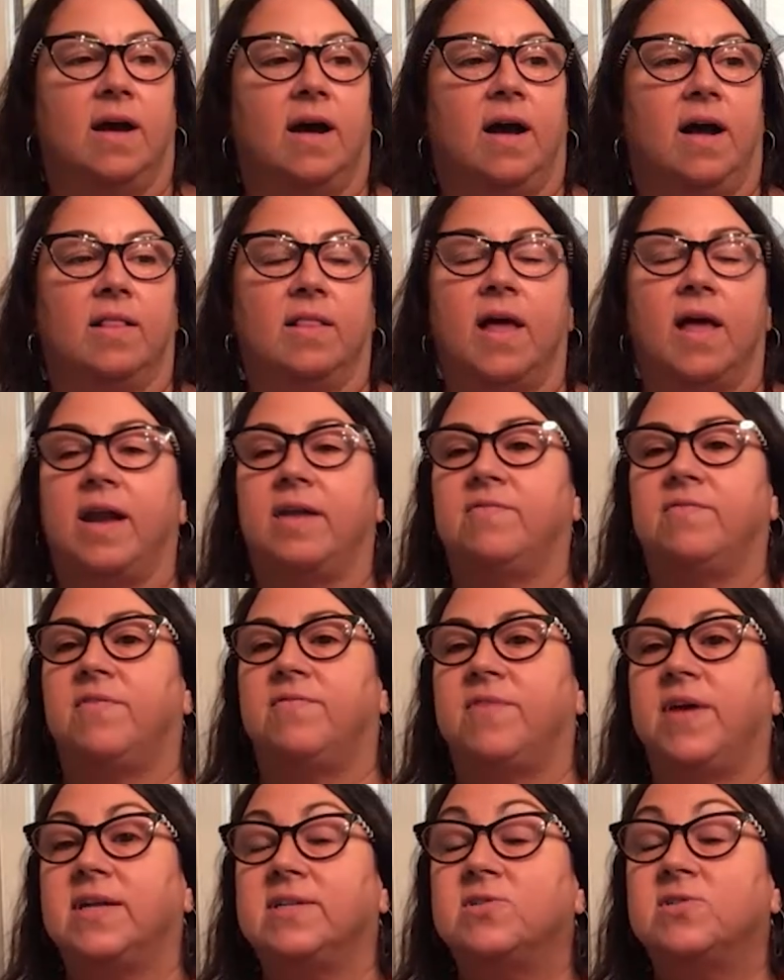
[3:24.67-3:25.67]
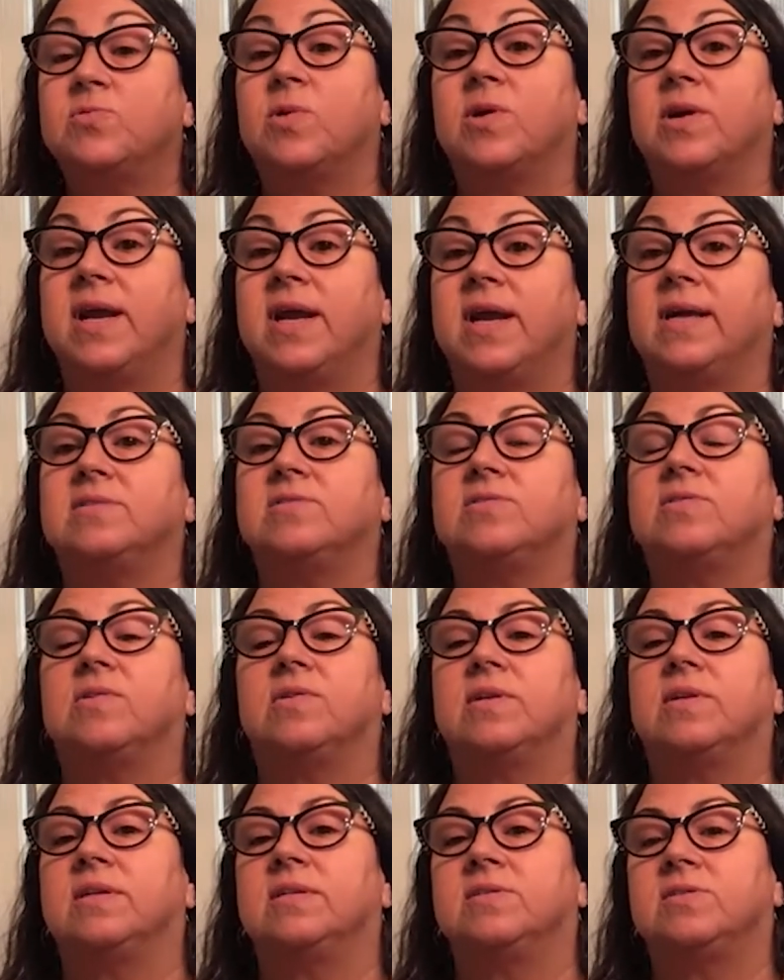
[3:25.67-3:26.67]
A lot of events were
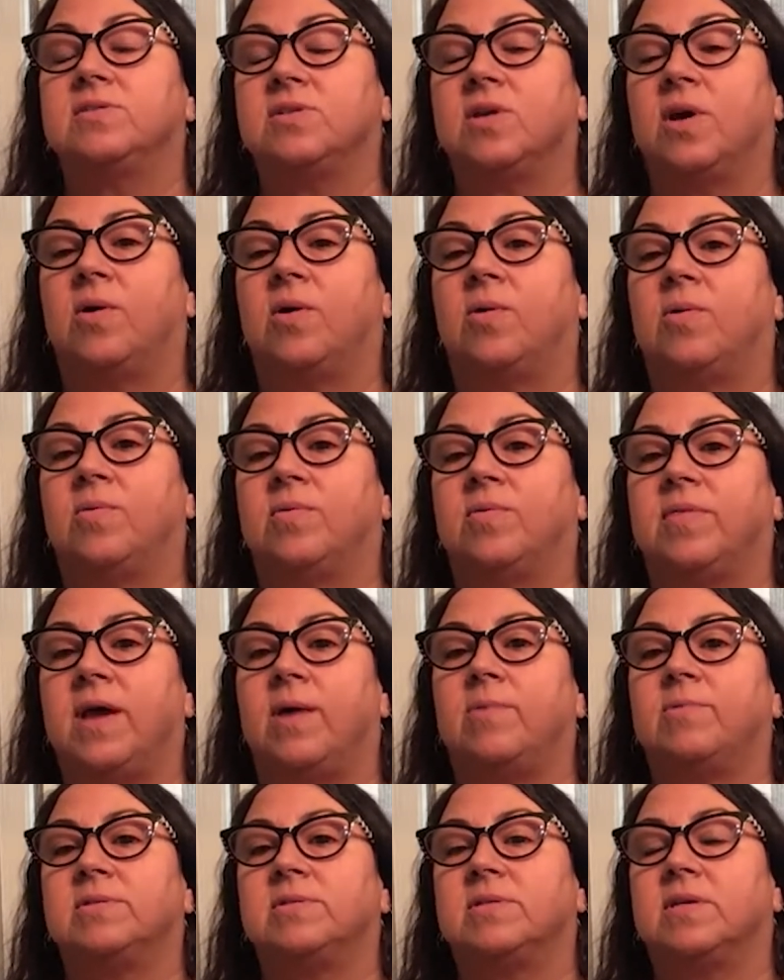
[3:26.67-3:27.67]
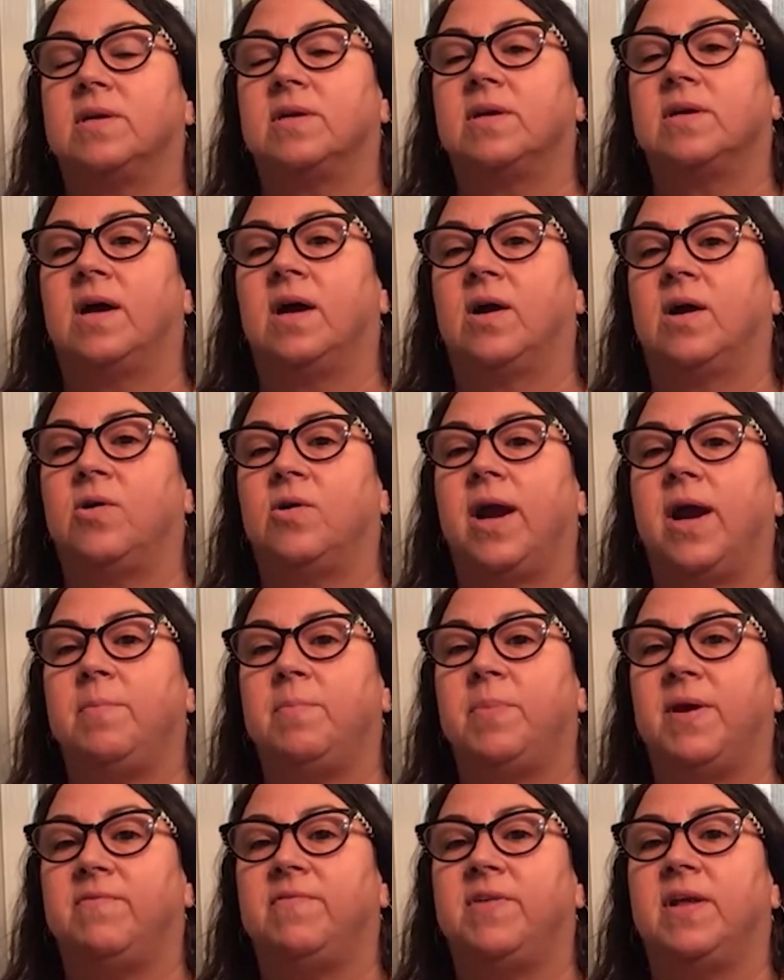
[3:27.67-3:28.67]
canceled. And so that was a great
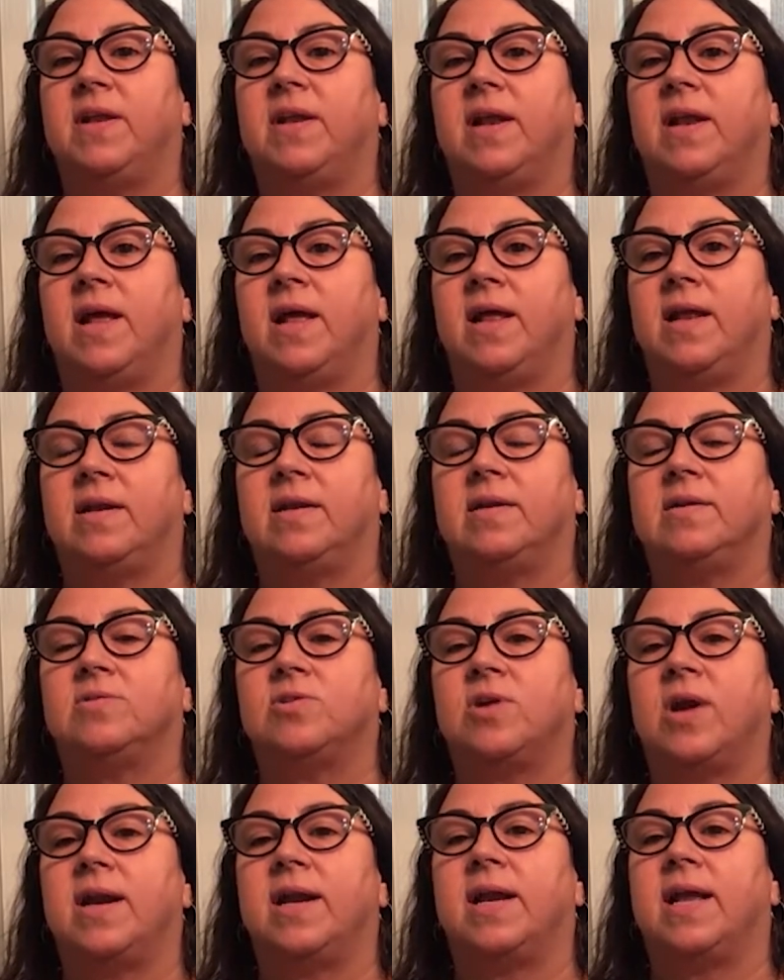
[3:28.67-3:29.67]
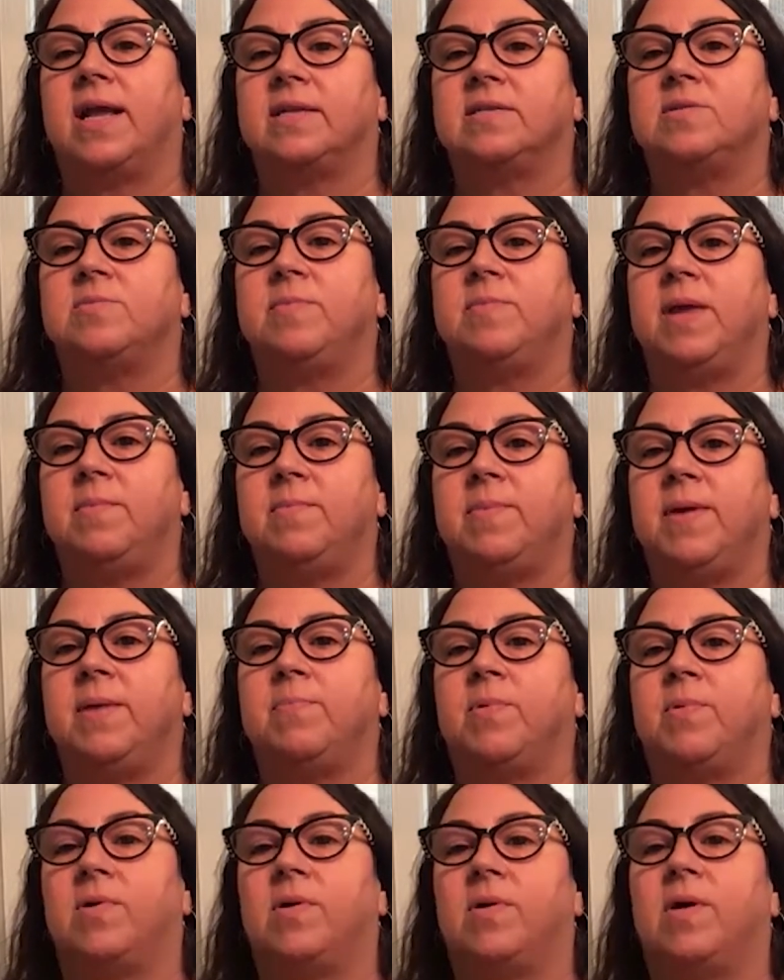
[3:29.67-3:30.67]
pivot and trying to get to meet
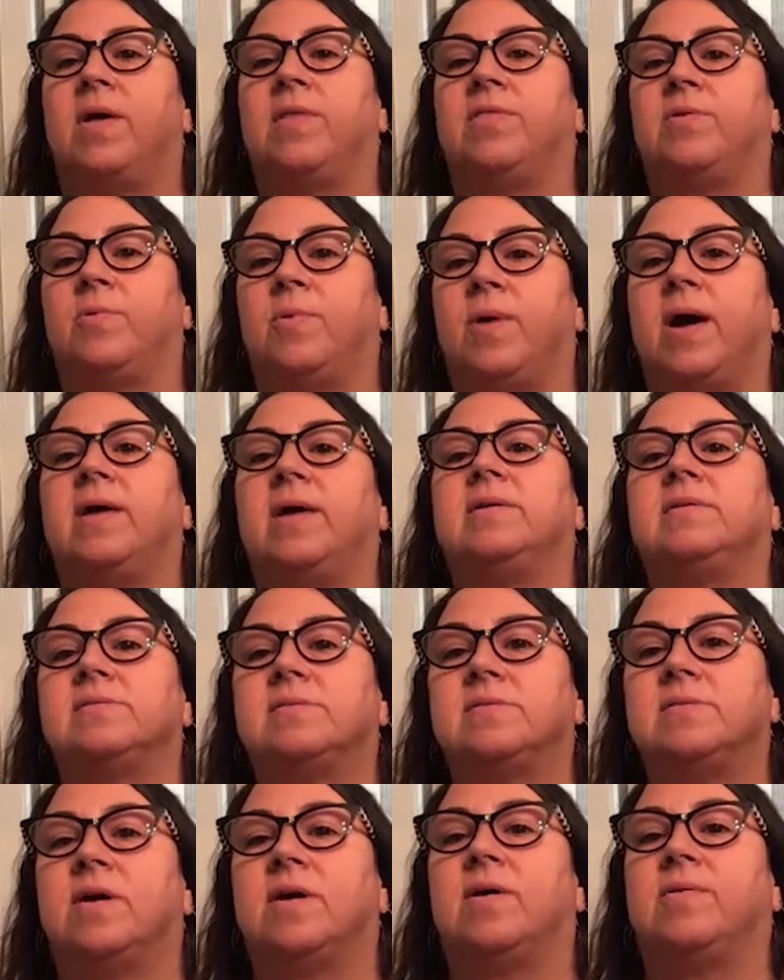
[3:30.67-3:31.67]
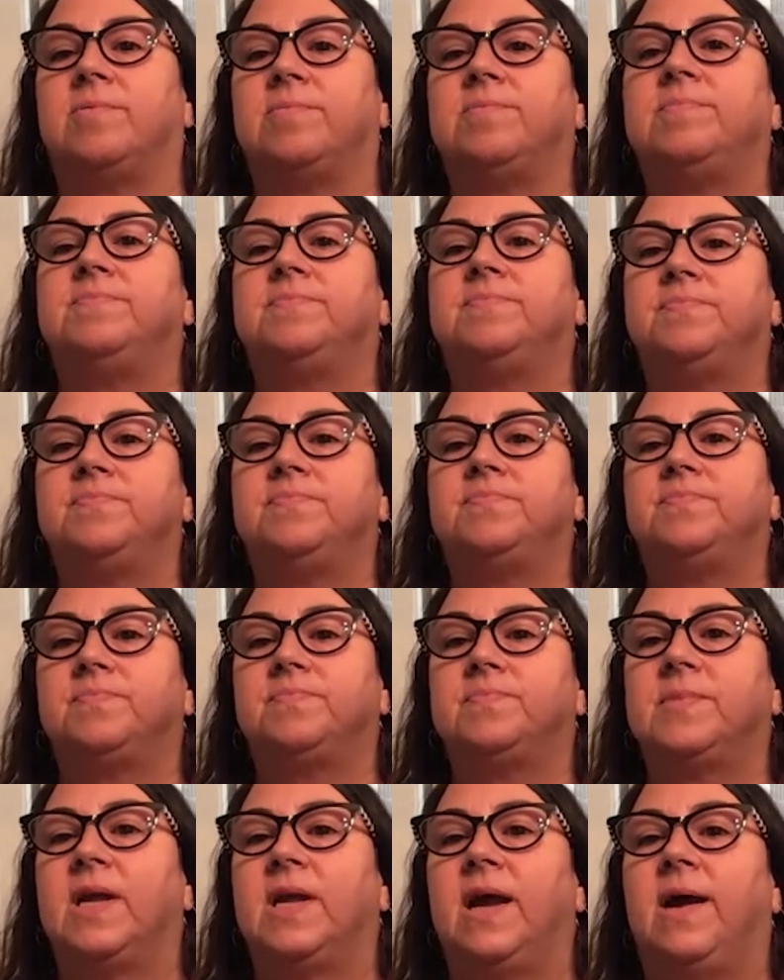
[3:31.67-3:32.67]
people otherwise. So,
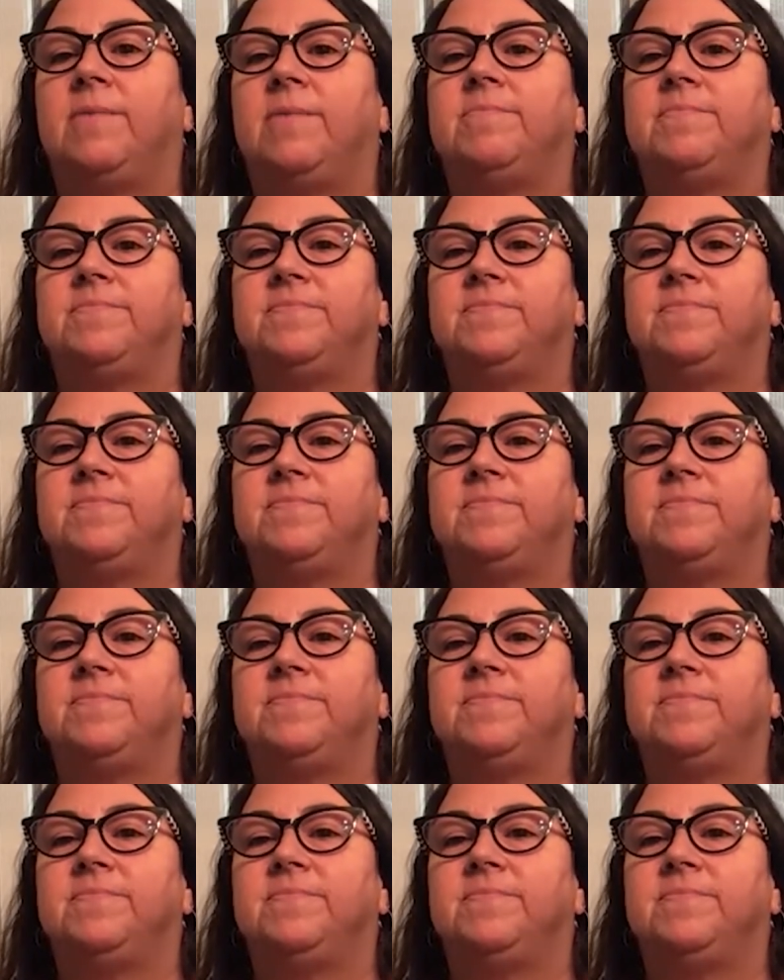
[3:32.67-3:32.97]
yeah.